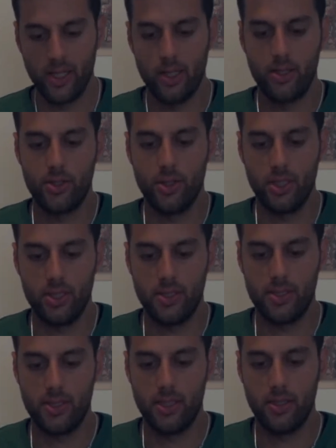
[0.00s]
So it
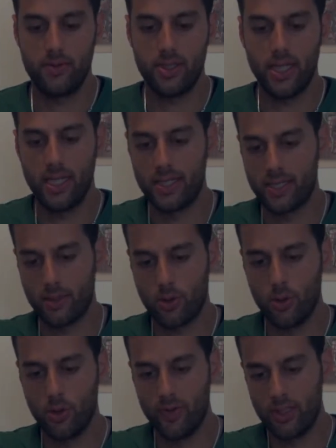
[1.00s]
serves as a
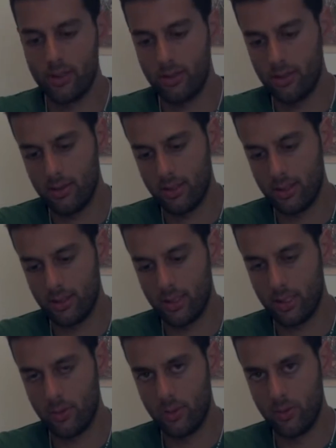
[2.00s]
cover and the
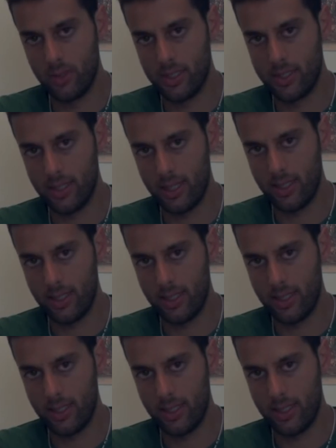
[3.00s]
liquid will stay